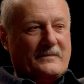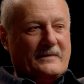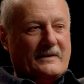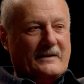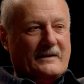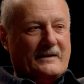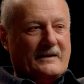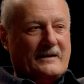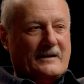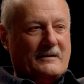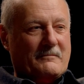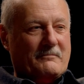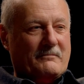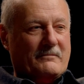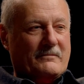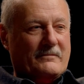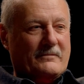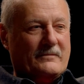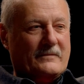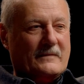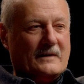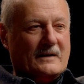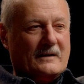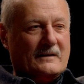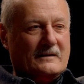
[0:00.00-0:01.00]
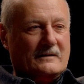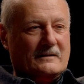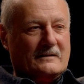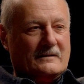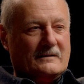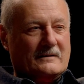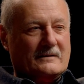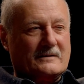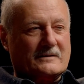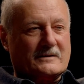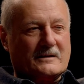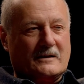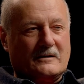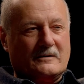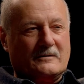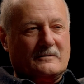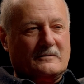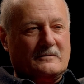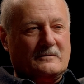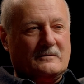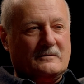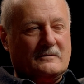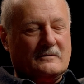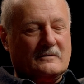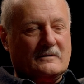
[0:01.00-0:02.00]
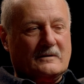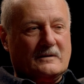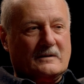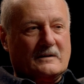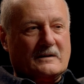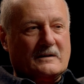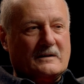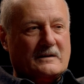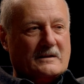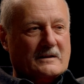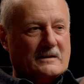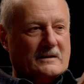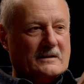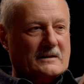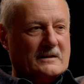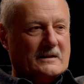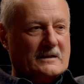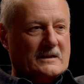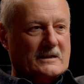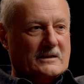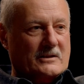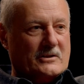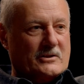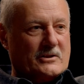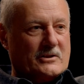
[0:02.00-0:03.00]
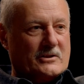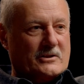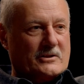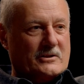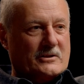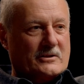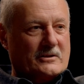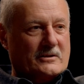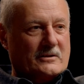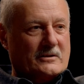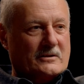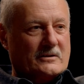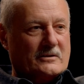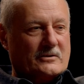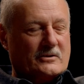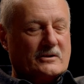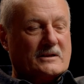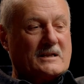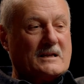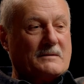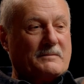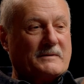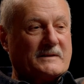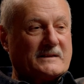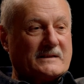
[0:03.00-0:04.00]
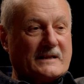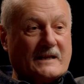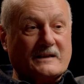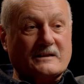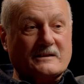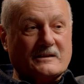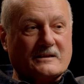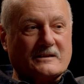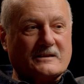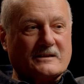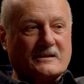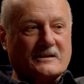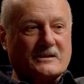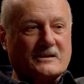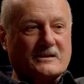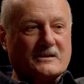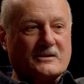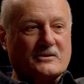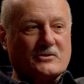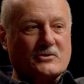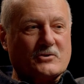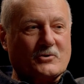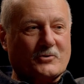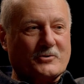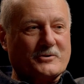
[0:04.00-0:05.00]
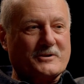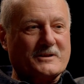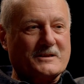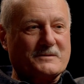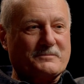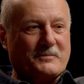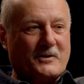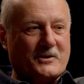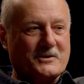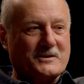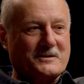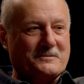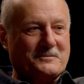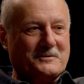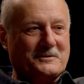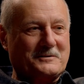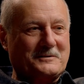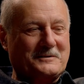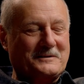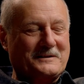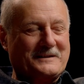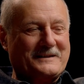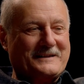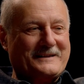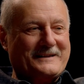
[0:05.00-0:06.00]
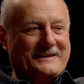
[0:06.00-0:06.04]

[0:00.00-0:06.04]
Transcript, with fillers: Um, so each to keep a sentence as short as possible.